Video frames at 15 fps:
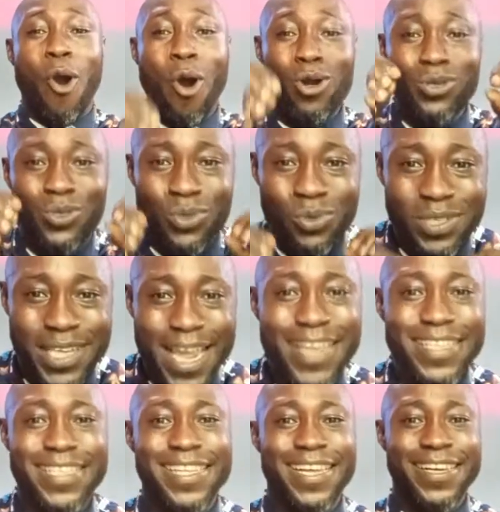On
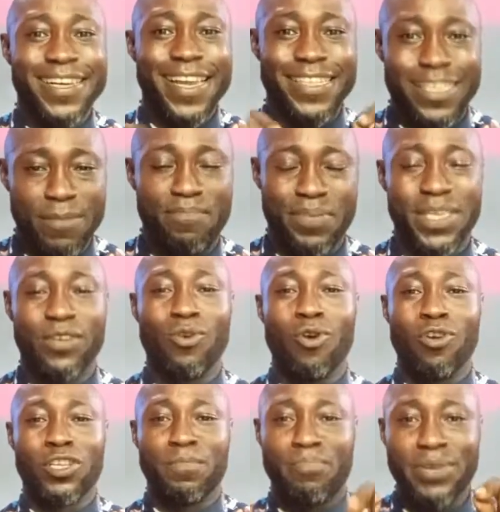today's recipe
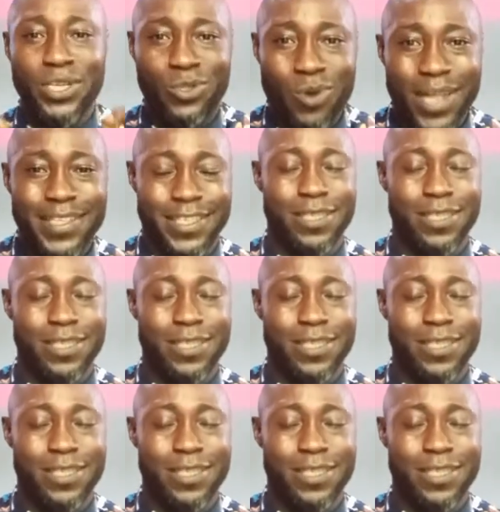or spiritual